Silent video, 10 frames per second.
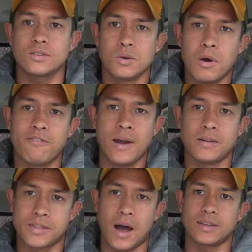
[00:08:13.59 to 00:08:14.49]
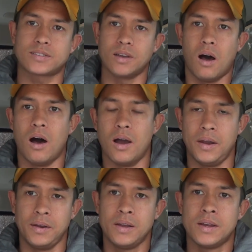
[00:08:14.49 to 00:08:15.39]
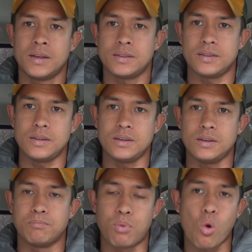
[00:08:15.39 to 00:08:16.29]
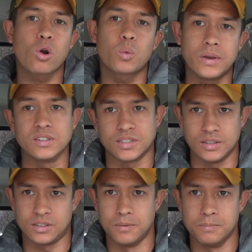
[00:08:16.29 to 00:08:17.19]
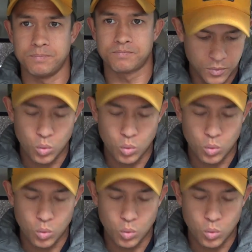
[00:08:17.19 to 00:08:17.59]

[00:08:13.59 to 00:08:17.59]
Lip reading: So my final thoughts on the Boar Wheel System,